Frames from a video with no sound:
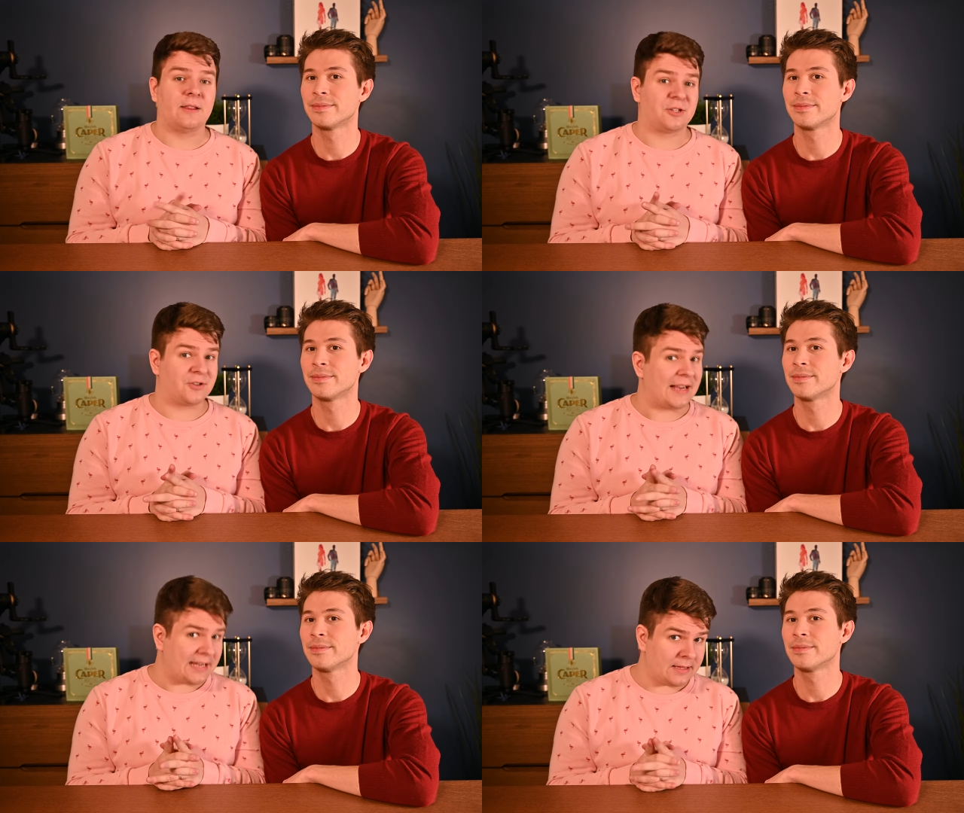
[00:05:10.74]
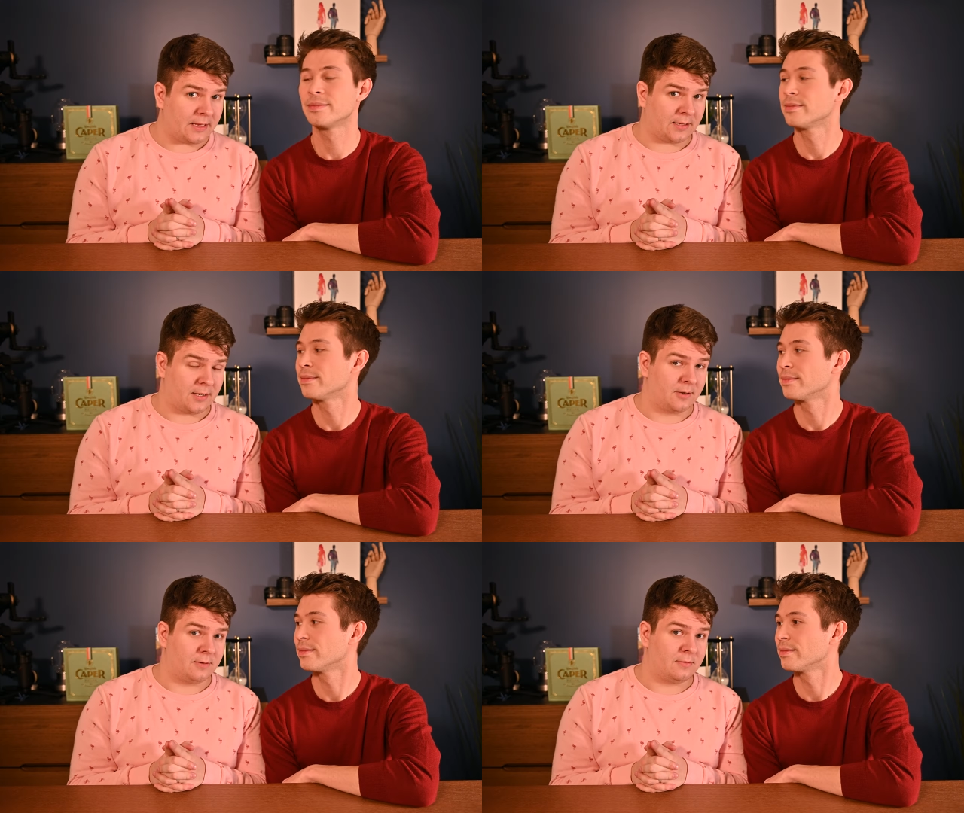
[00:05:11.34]
Speaker 1: Now, the tricky thing
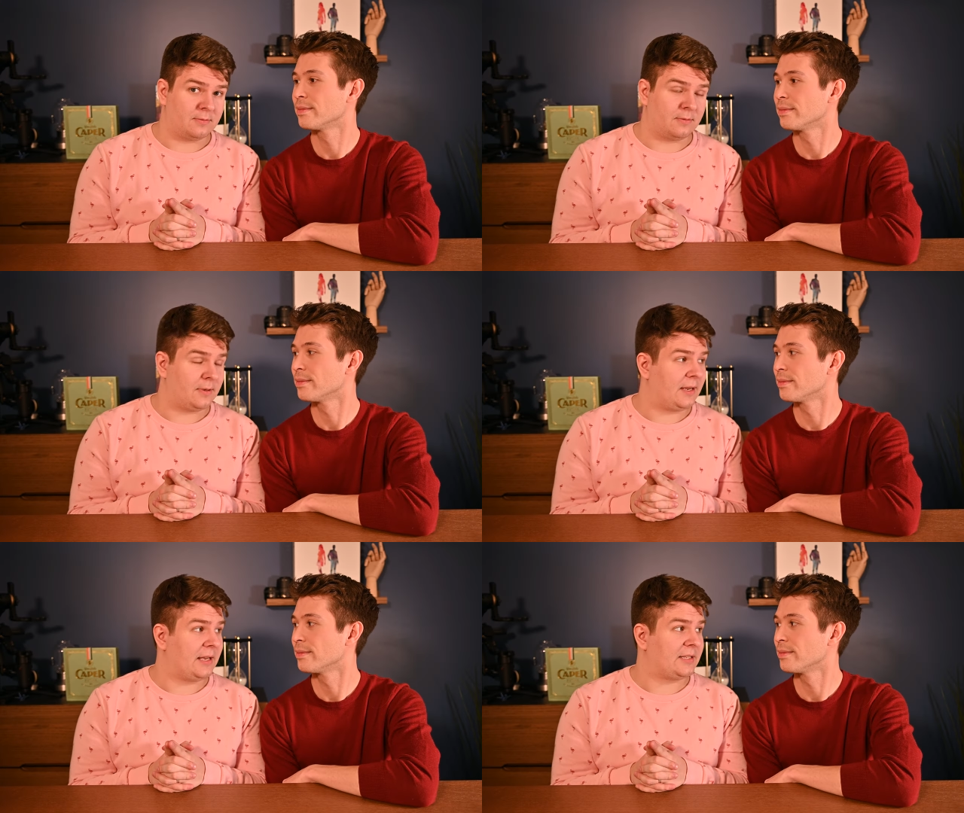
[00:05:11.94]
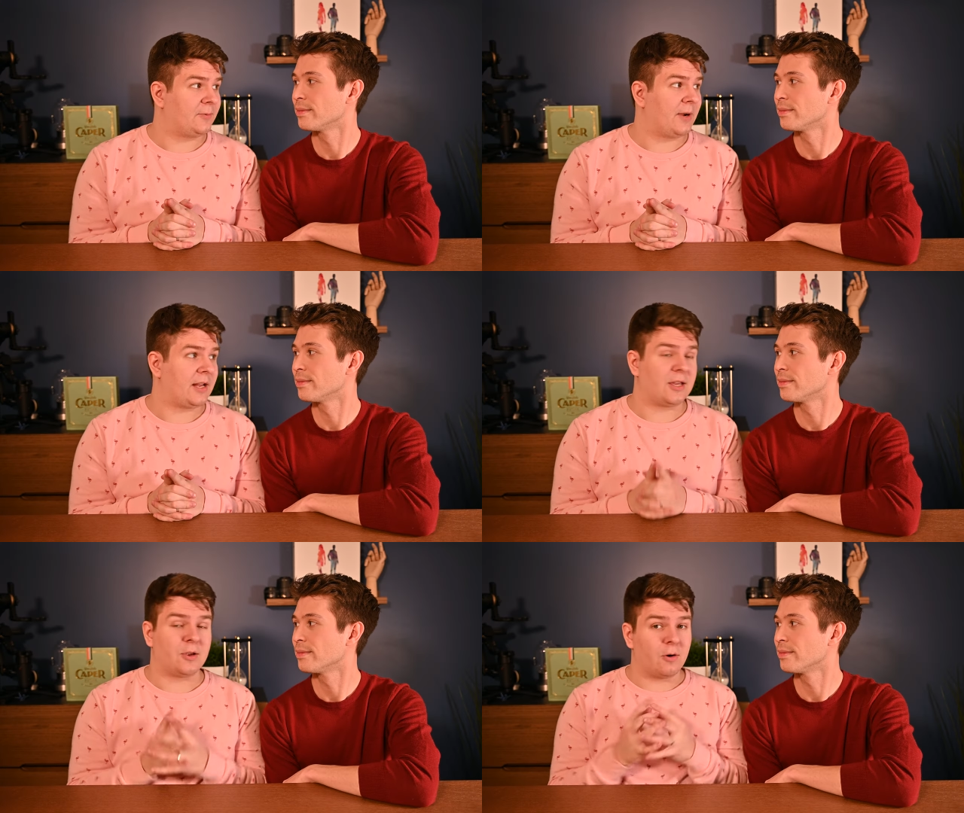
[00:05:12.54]
though is
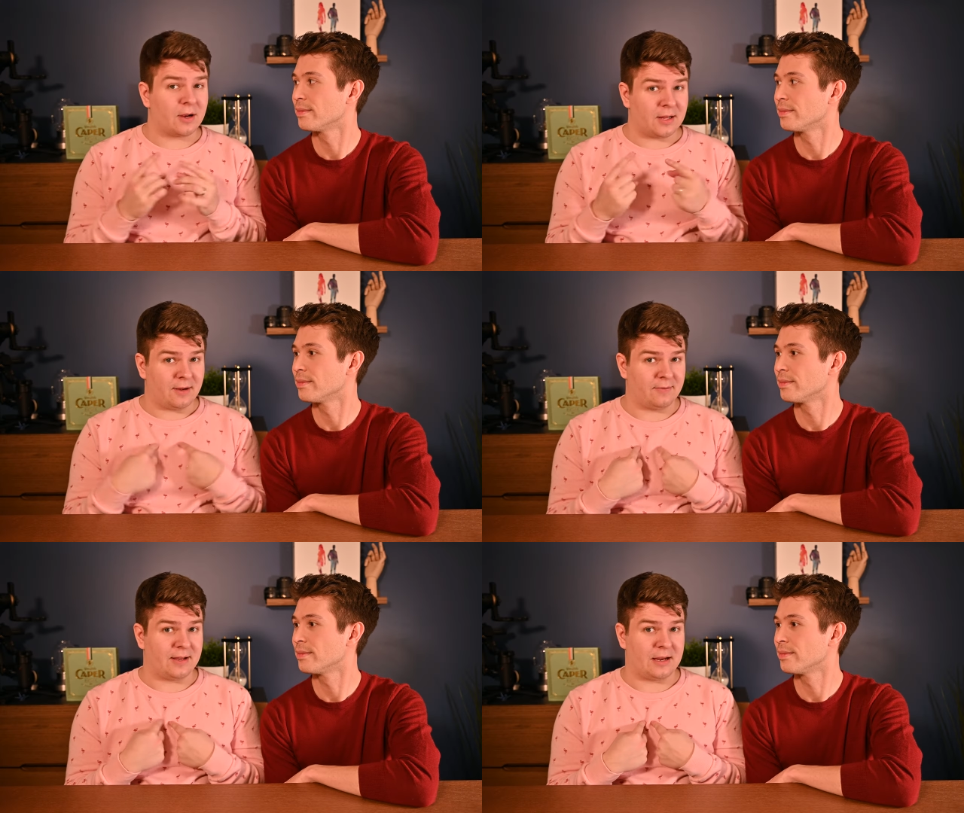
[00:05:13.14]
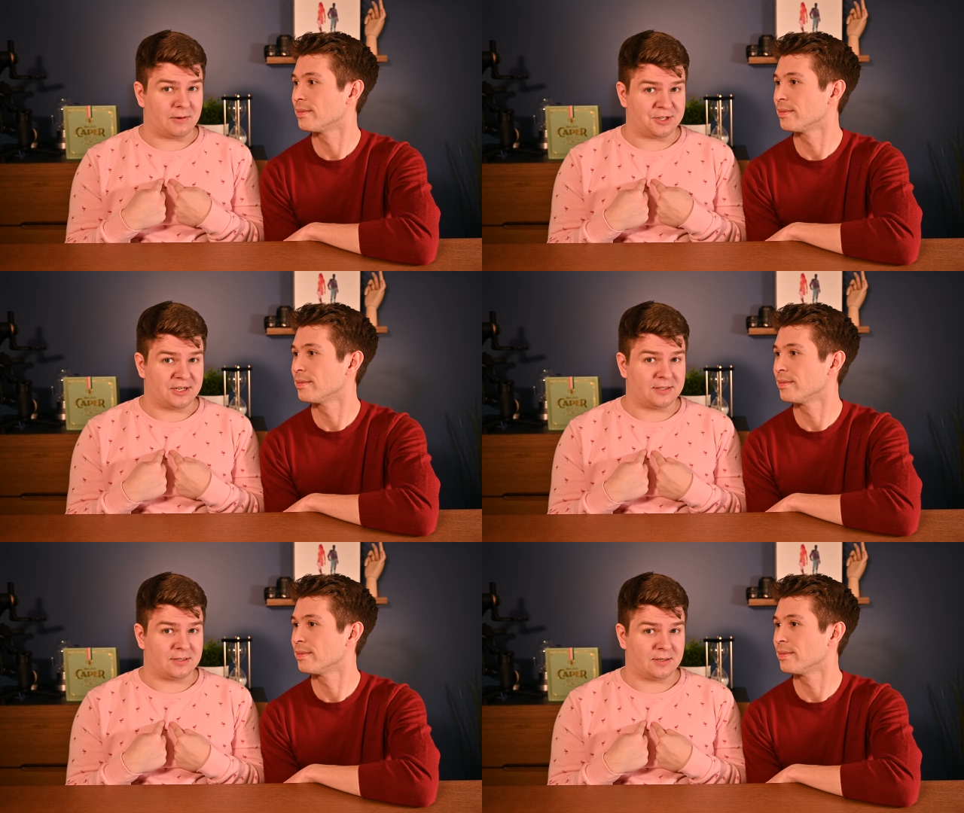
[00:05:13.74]
when your love
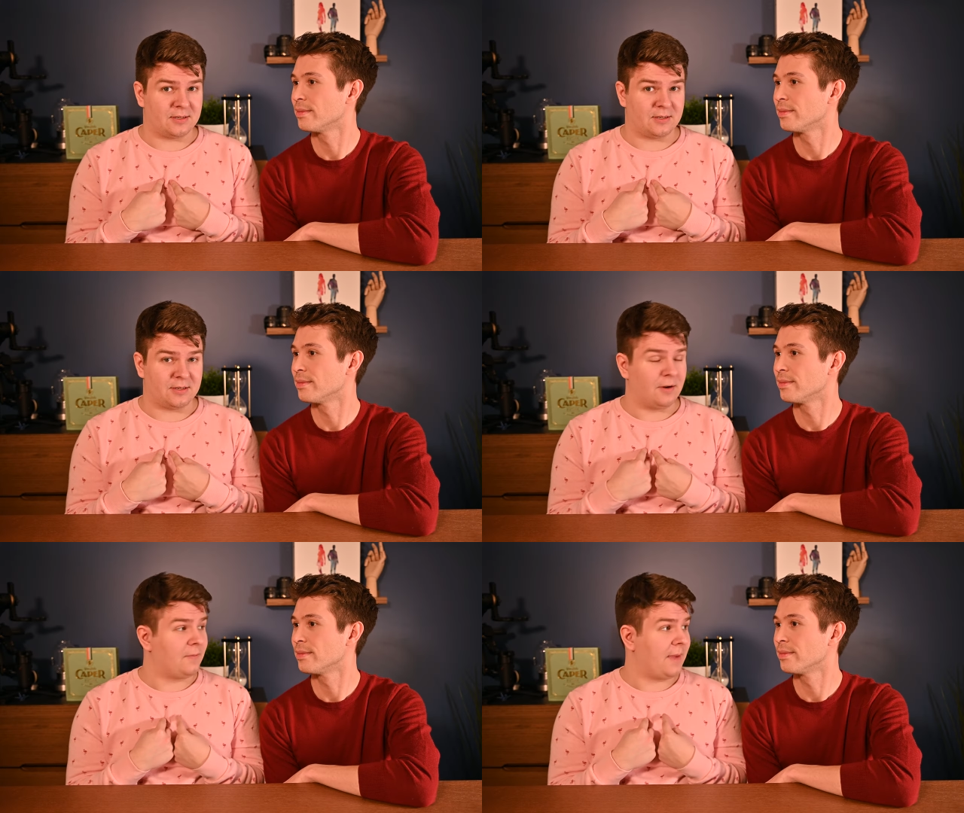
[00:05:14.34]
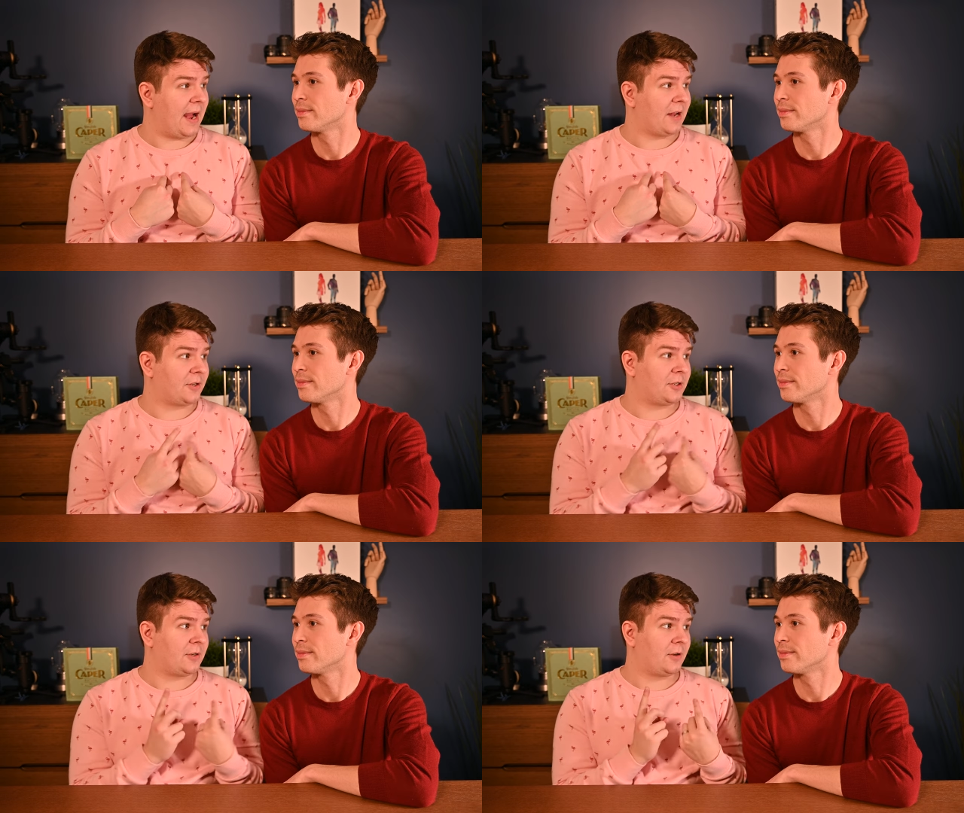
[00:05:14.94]
languages don't
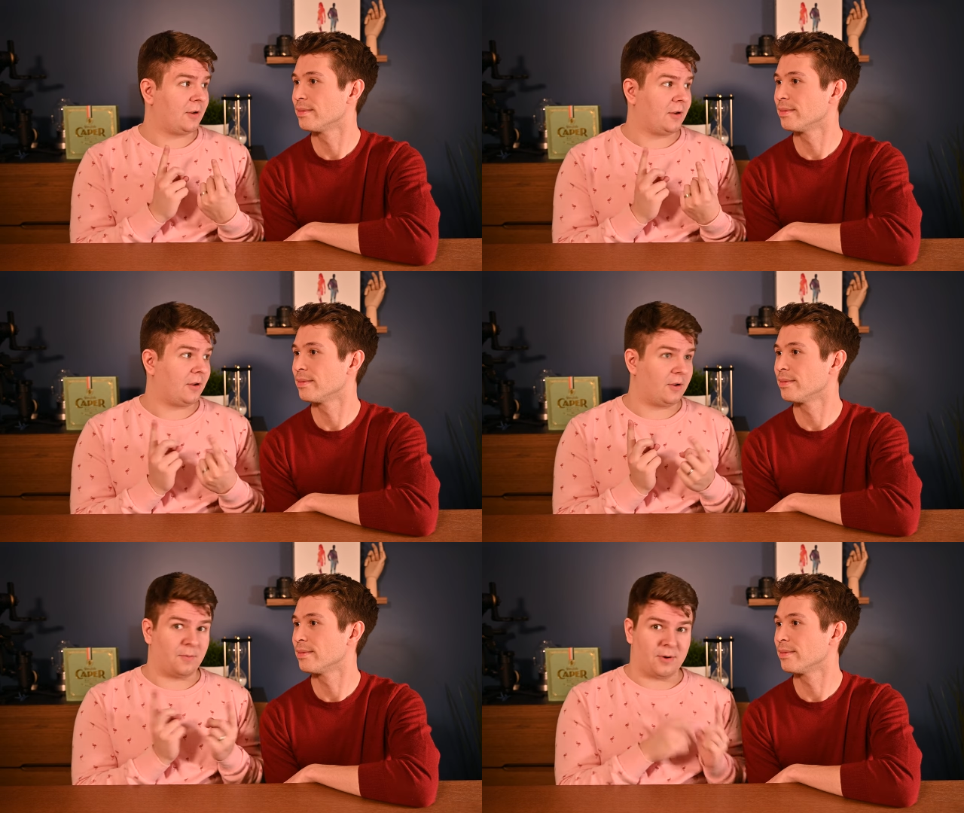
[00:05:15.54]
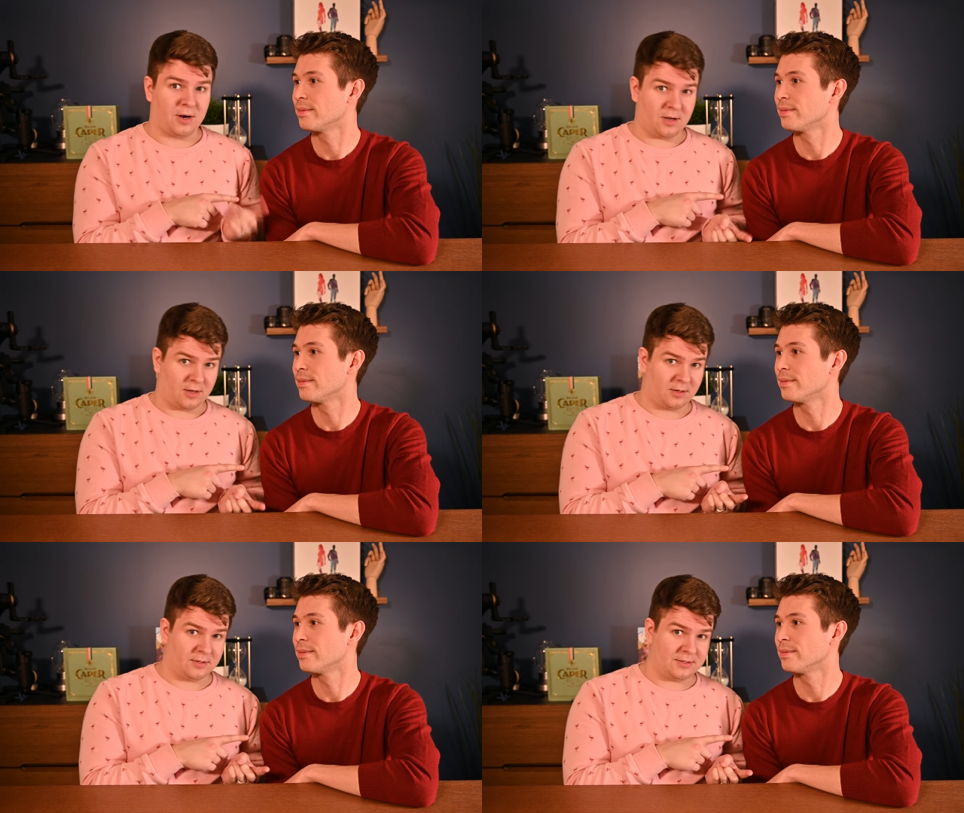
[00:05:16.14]
match your
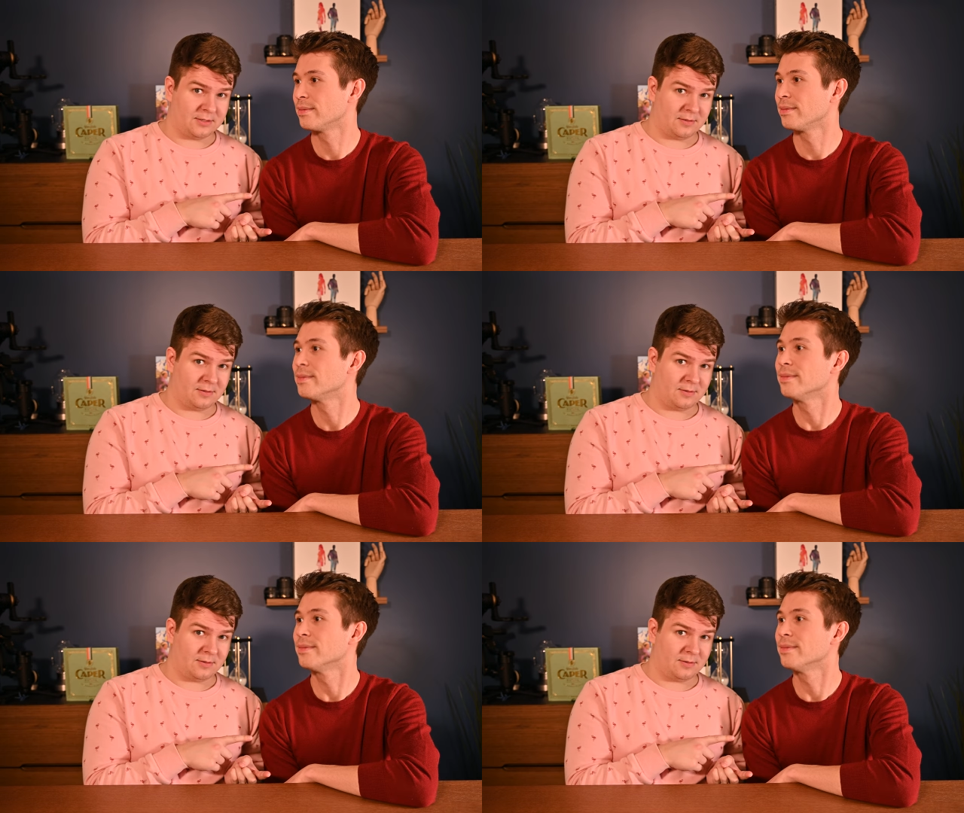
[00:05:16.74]
partner's.